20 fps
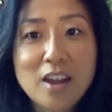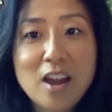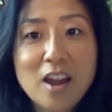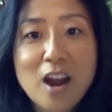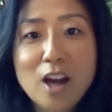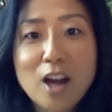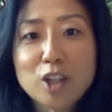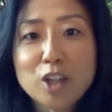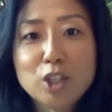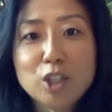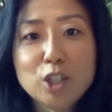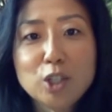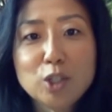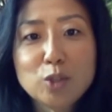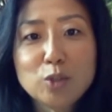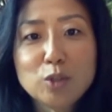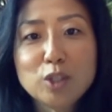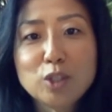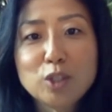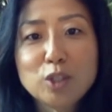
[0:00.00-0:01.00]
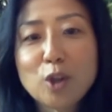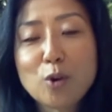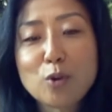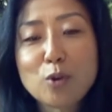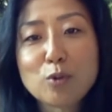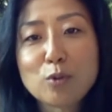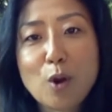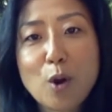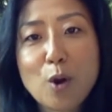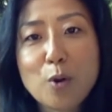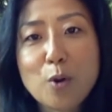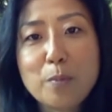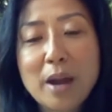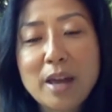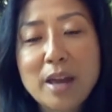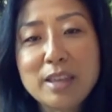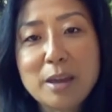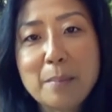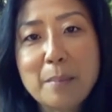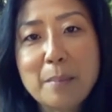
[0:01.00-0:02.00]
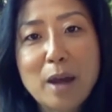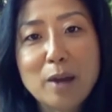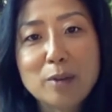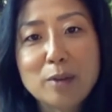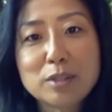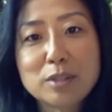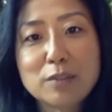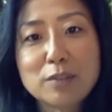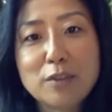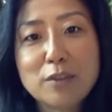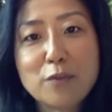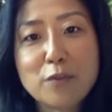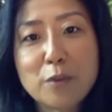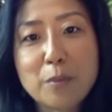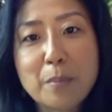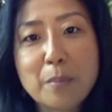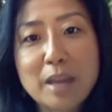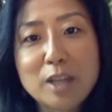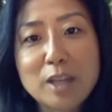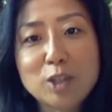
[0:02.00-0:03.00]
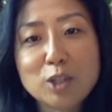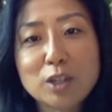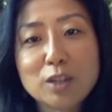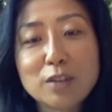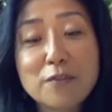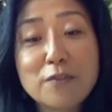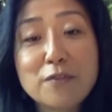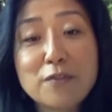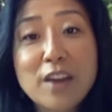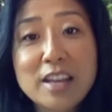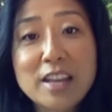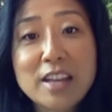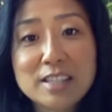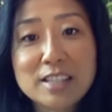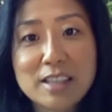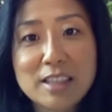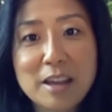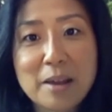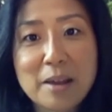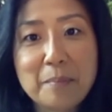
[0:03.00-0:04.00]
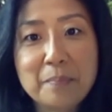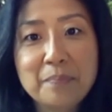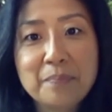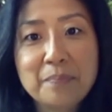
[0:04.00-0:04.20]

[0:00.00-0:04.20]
Our children don't grow by the amount of information fed to them.